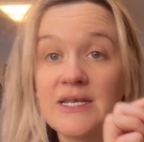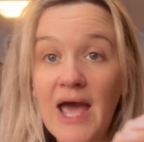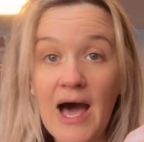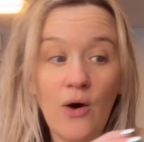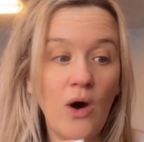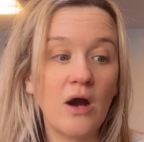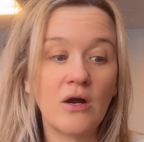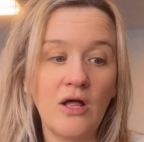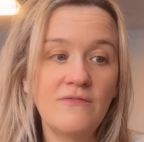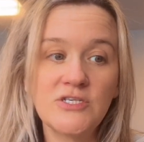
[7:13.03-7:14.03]
Now, are
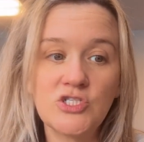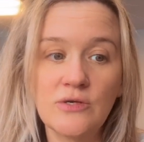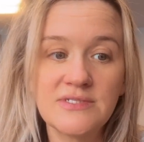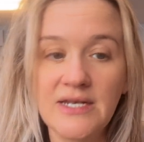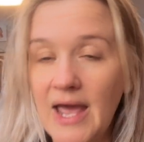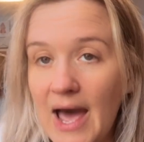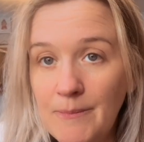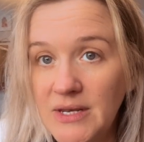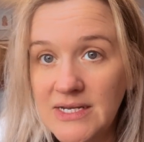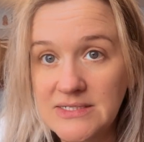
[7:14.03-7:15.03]
all of these shows going to
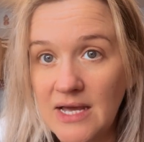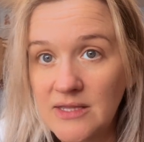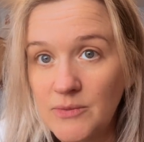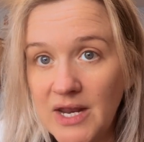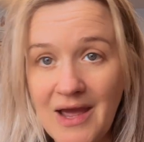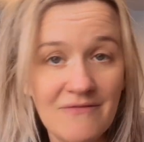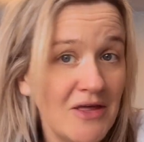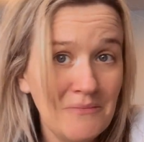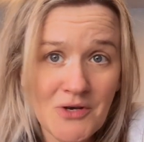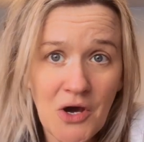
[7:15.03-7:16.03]
happen exactly when I have
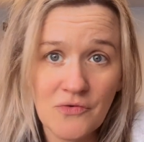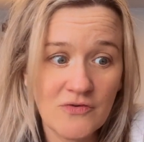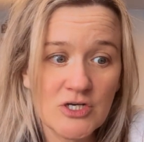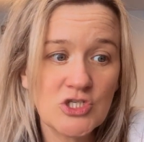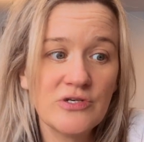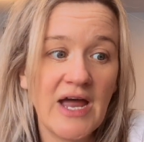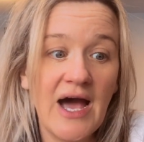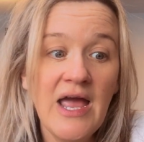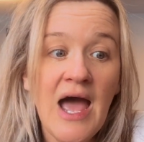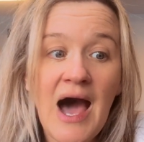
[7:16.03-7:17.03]
them? No, for sure
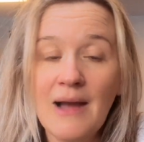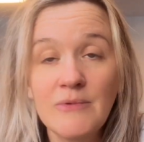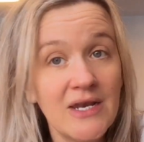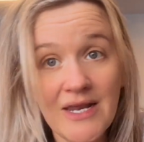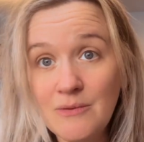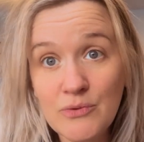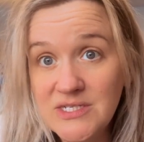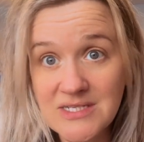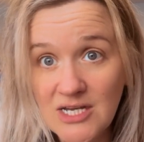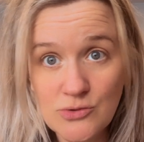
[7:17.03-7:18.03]
not. I'm going to end up
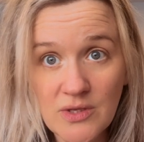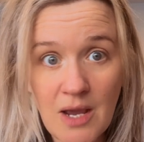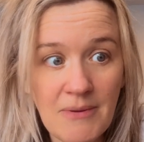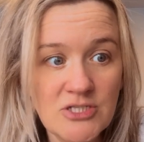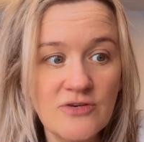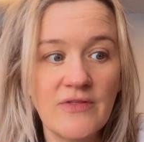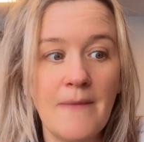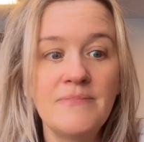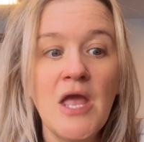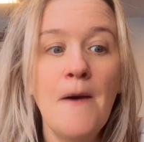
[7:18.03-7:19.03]
rescheduling a bunch of
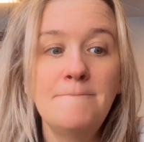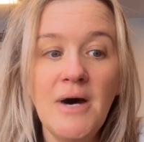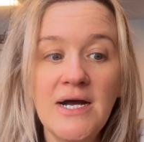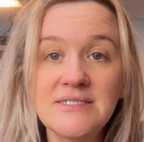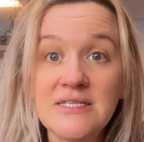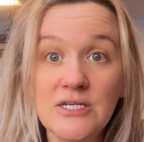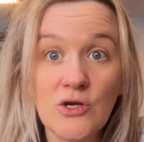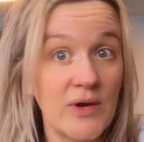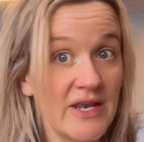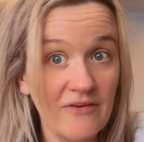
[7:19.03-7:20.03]
them, but they're
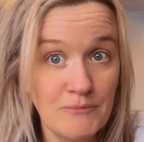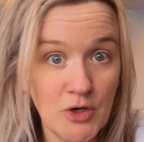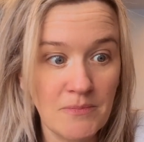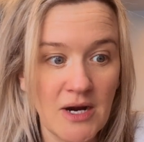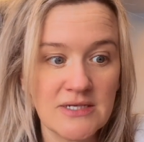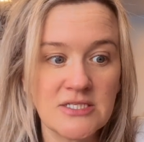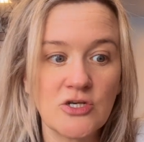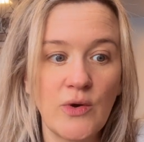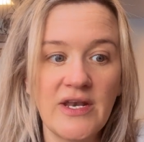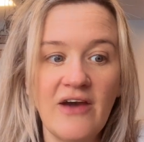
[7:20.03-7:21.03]
going to have bookmarks. They're
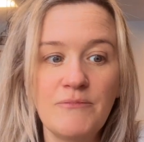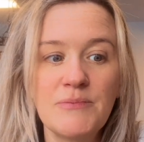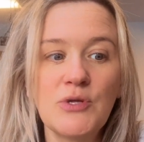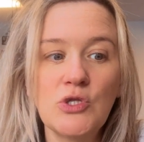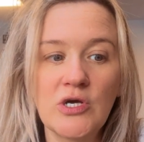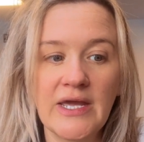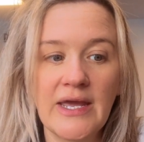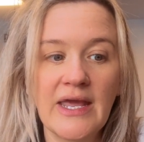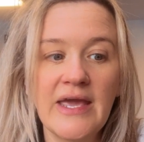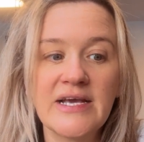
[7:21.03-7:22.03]
going to have people
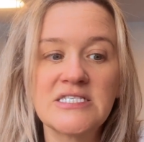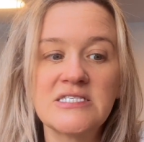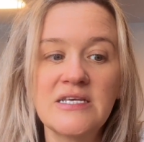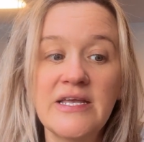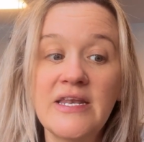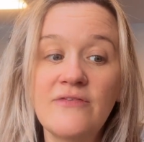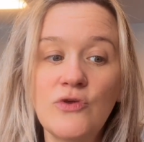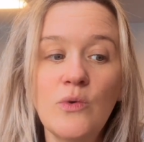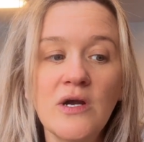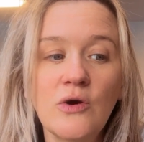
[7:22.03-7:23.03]
looking. And if
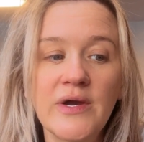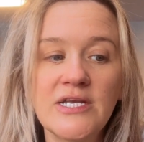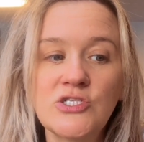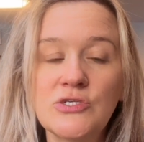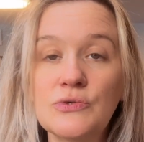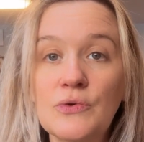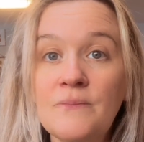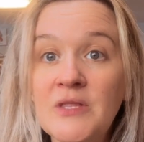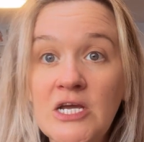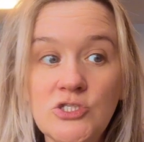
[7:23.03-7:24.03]
you are going to
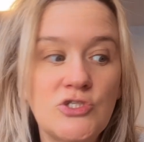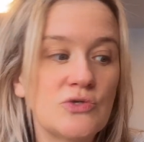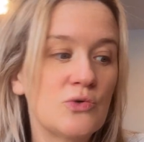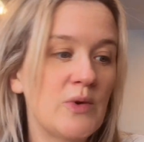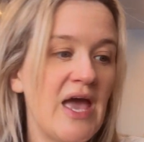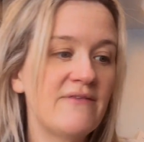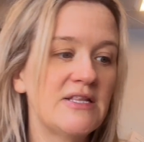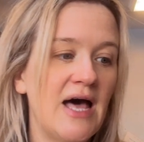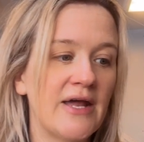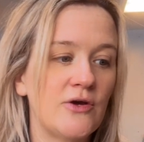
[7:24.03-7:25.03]
we have a
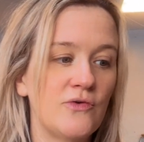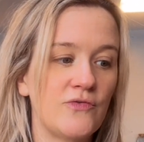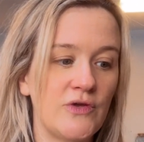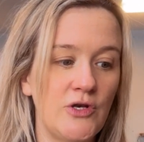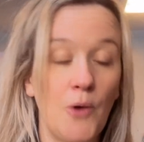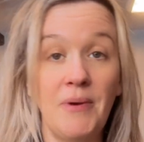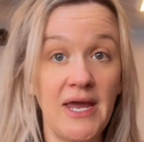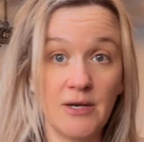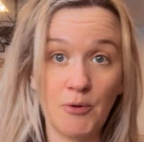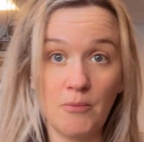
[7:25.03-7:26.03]
lot of,
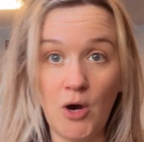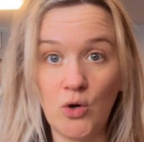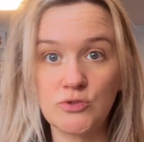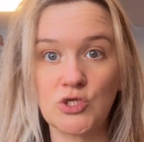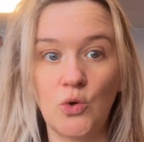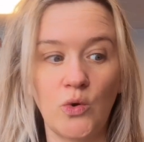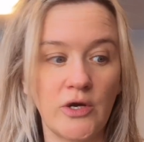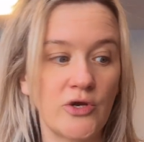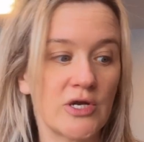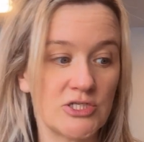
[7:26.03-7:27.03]
pay to promote, or
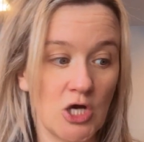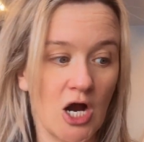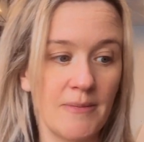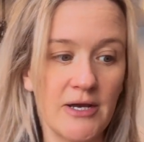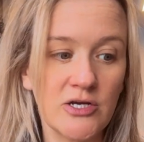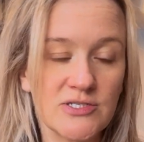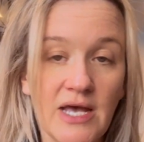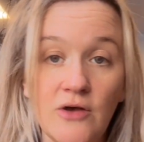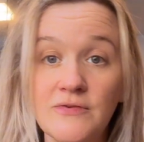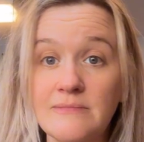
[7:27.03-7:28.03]
you're going to talk about
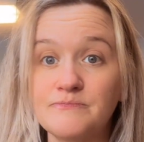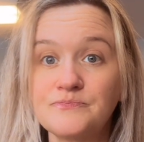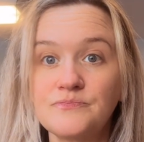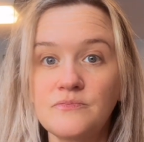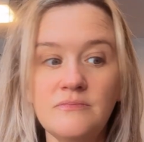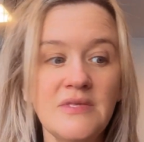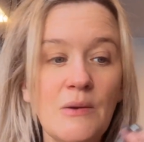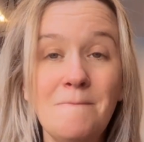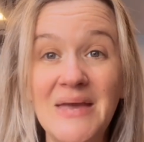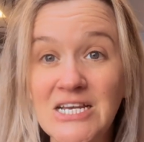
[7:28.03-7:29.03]
yourself,
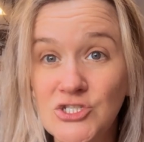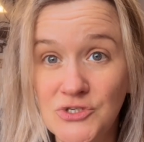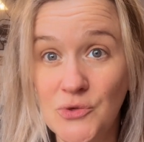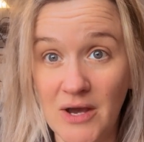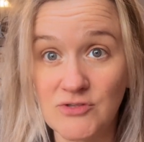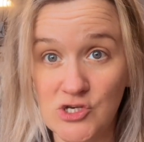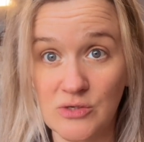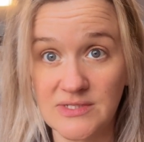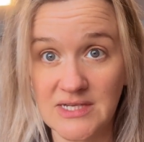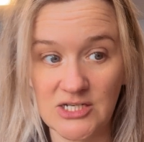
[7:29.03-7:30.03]
make sure you have
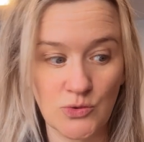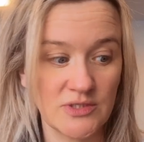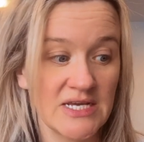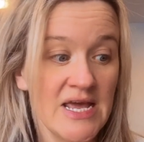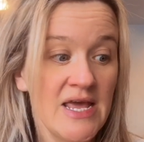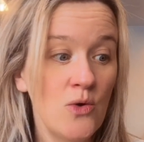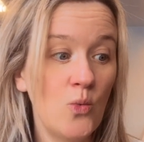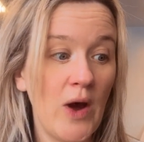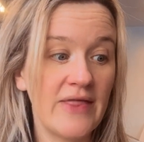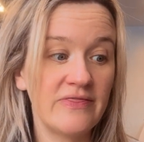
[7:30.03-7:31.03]
shows scheduled.
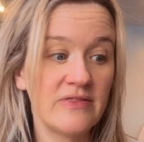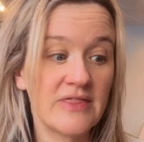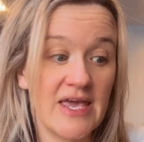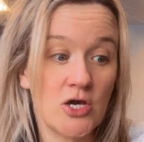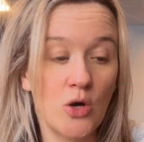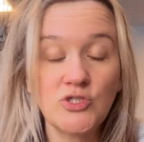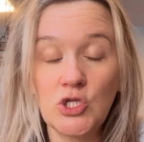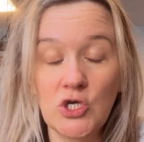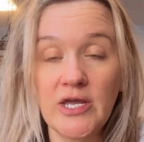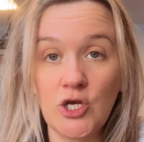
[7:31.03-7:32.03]
When they go to
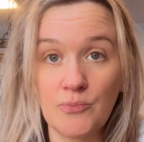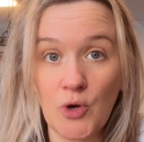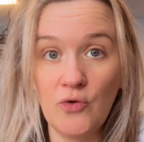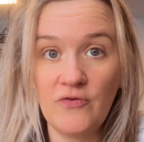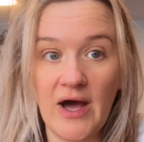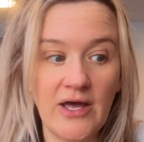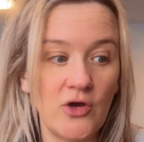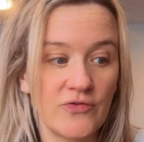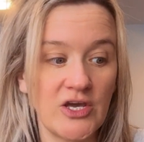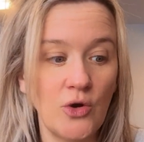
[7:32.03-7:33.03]
look at your profile
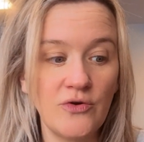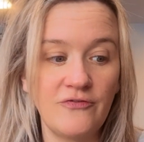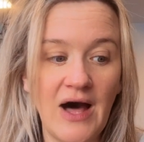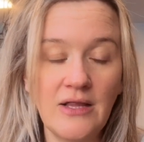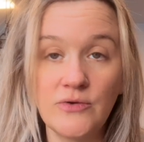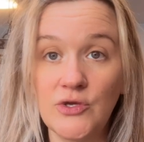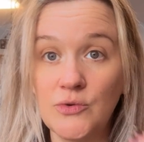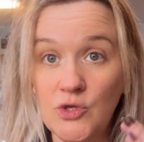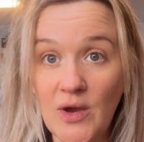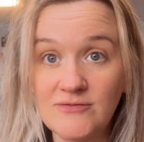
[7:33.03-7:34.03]
or they go to follow you
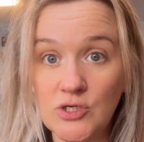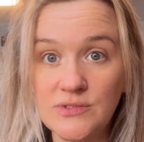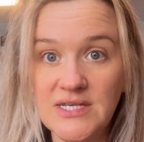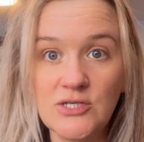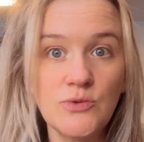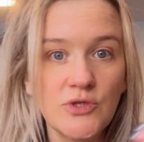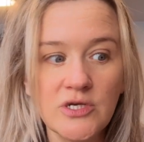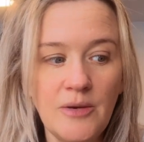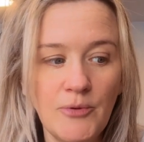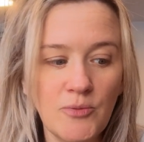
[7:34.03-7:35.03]
and you have shows scheduled, they're
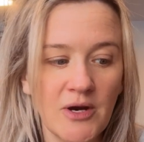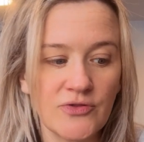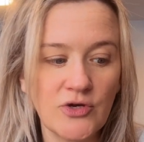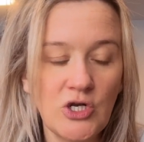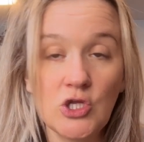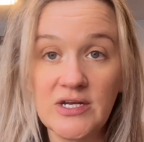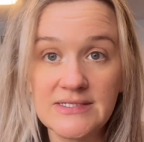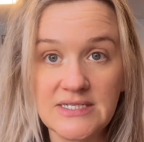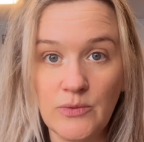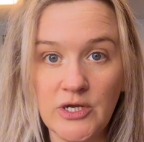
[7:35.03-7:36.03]
going to bookmark, they're going to look and
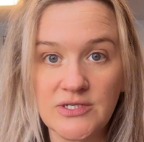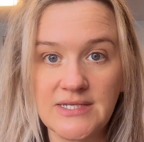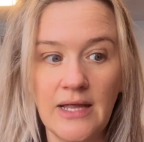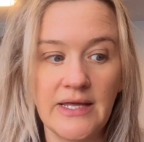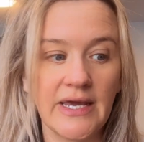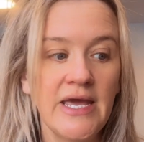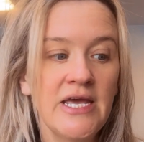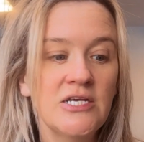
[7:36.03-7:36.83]
see what you're selling.